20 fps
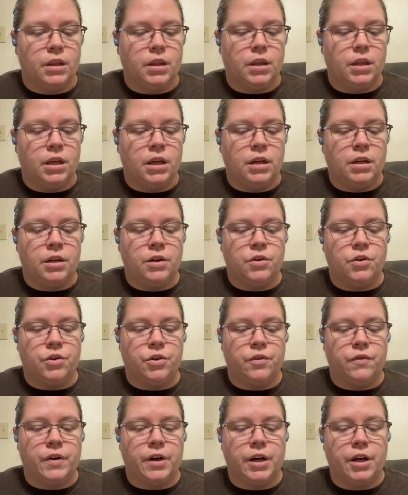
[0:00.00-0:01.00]
it didn't
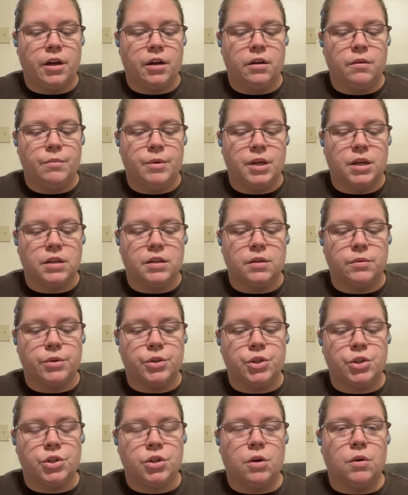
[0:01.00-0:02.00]
do very good because it was
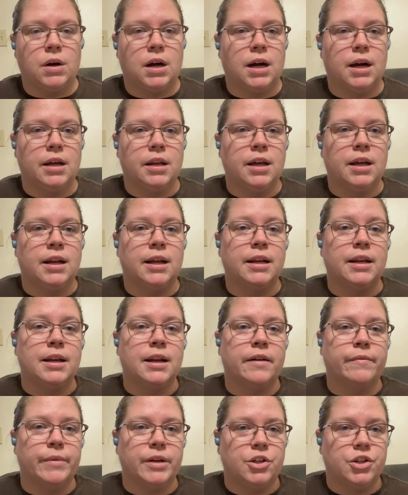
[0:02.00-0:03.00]
so hot and I didn't
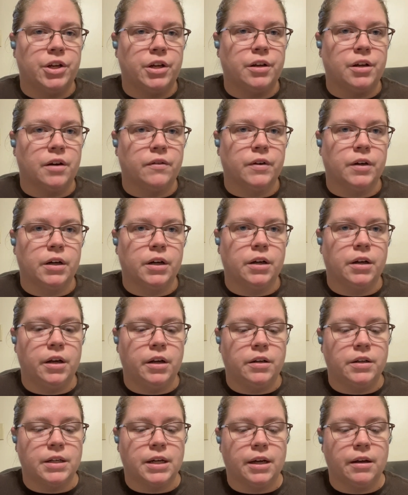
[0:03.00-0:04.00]
have my shade cover
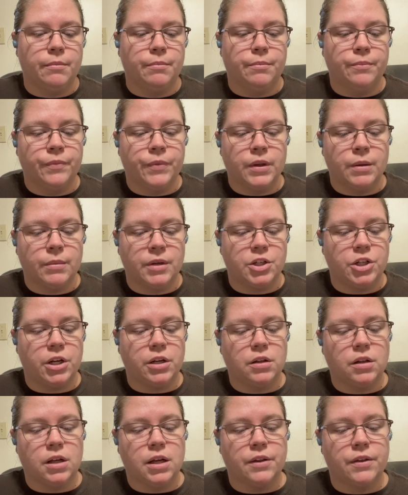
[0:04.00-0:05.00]
in time, my shade
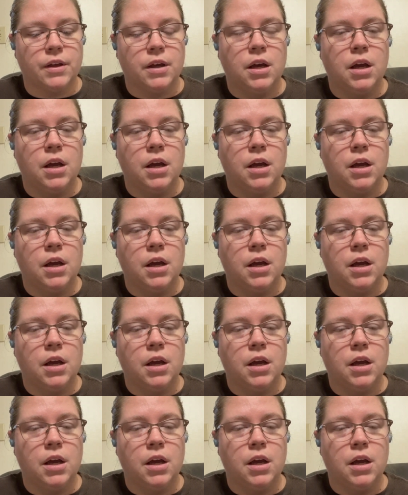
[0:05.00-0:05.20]
cloth.